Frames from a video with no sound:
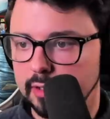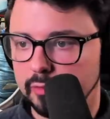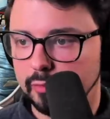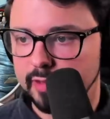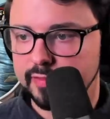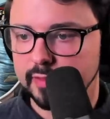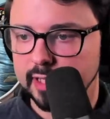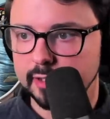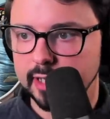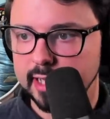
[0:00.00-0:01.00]
with
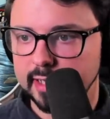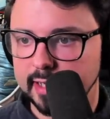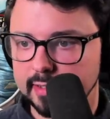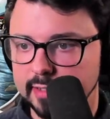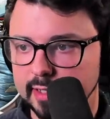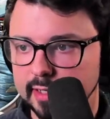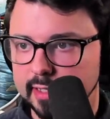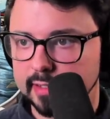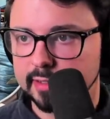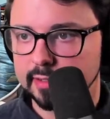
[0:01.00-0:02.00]
internet
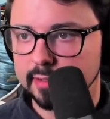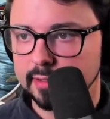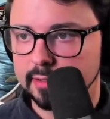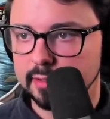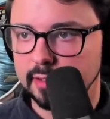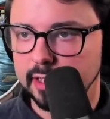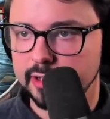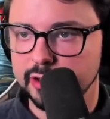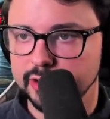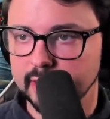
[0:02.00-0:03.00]
and
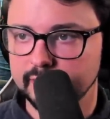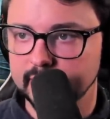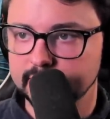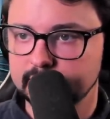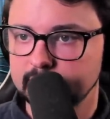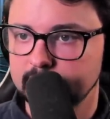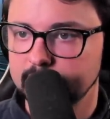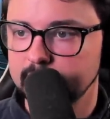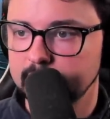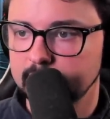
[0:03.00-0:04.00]
issues of this
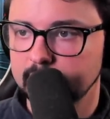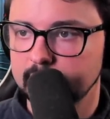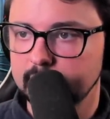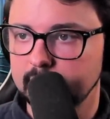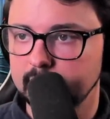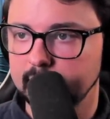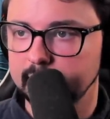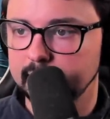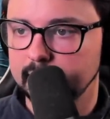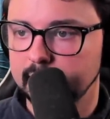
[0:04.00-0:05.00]

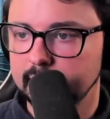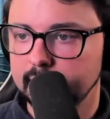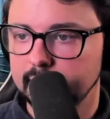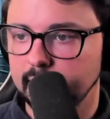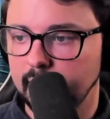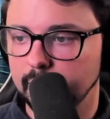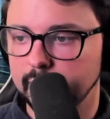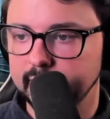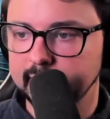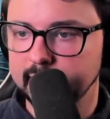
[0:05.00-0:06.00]
kind, I
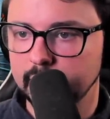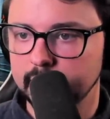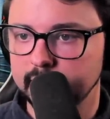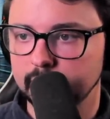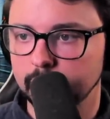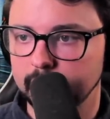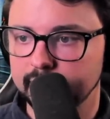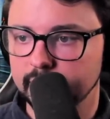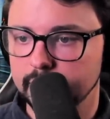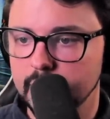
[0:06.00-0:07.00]
wanted to get on here
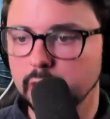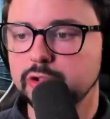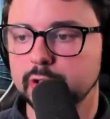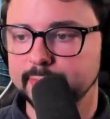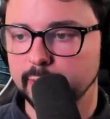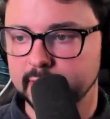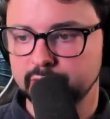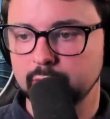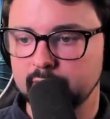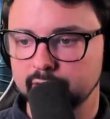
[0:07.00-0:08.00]
with no script
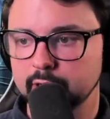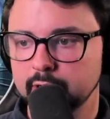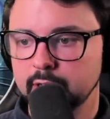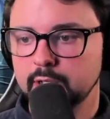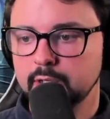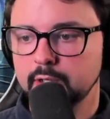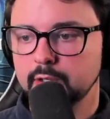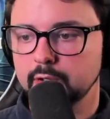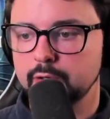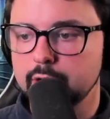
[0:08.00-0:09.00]
whatsoever,
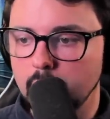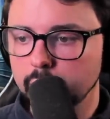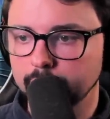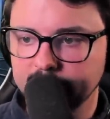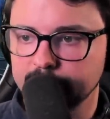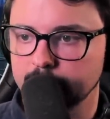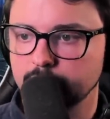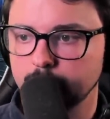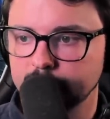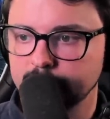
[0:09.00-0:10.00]
no
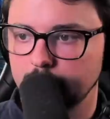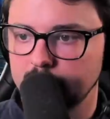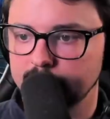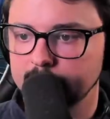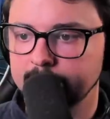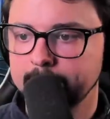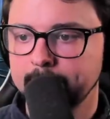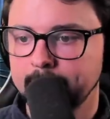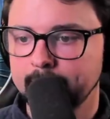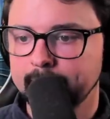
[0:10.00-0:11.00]
research whatsoever,
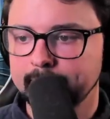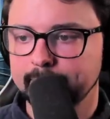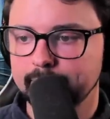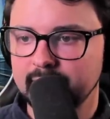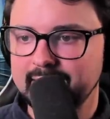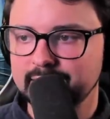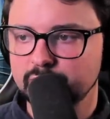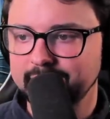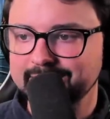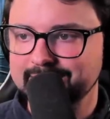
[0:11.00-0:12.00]
and
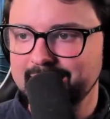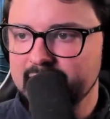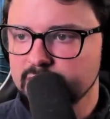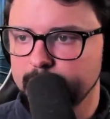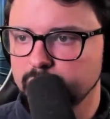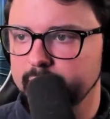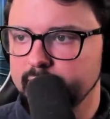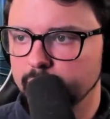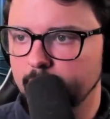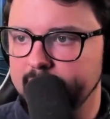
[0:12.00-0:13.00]
try to dance
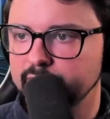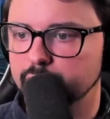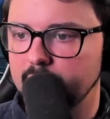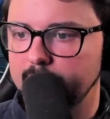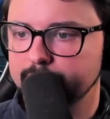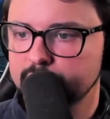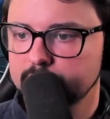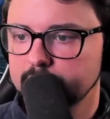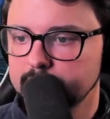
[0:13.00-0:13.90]
between the raindrops